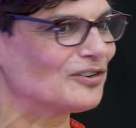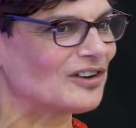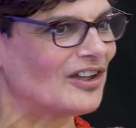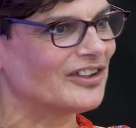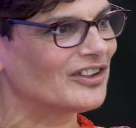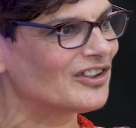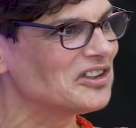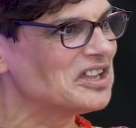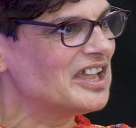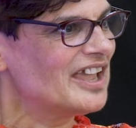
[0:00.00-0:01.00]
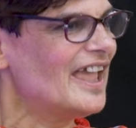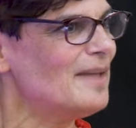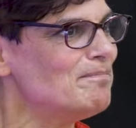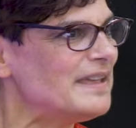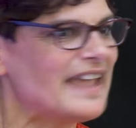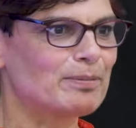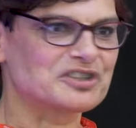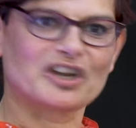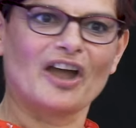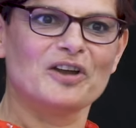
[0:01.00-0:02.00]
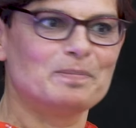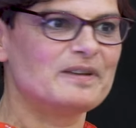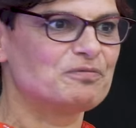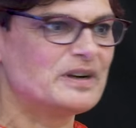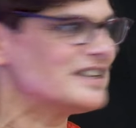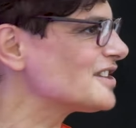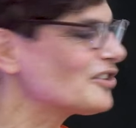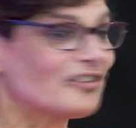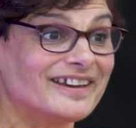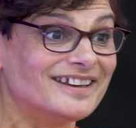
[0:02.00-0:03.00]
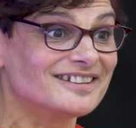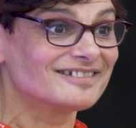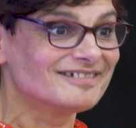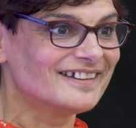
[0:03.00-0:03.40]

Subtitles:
It looked like him being able to cope if we disagreed